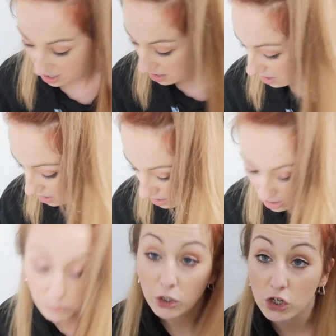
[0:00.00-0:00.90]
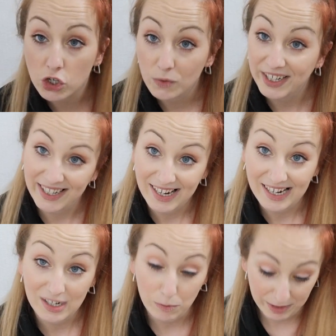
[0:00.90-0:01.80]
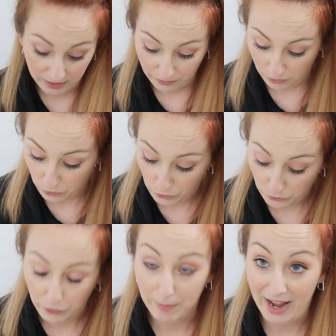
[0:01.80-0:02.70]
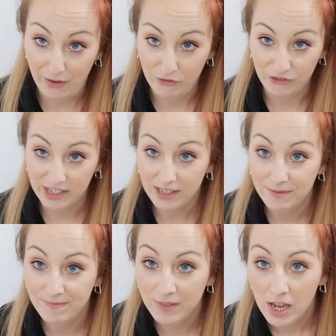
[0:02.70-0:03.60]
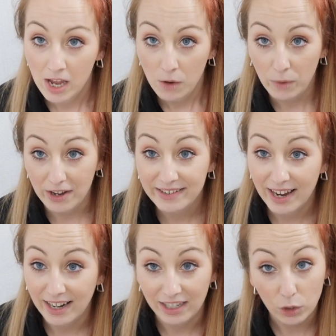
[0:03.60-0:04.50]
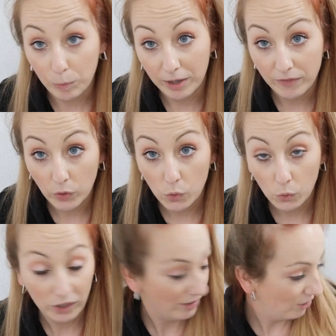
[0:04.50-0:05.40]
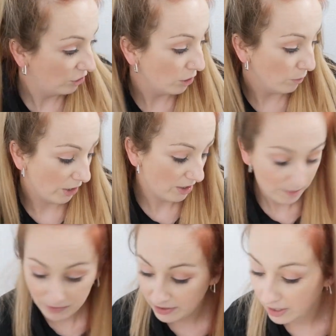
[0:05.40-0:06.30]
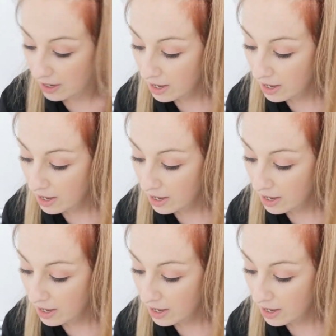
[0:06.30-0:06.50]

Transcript: uh, I'm going to do an, a little bit of a haul from Aldi. When I say a little bit of a haul, it's two items.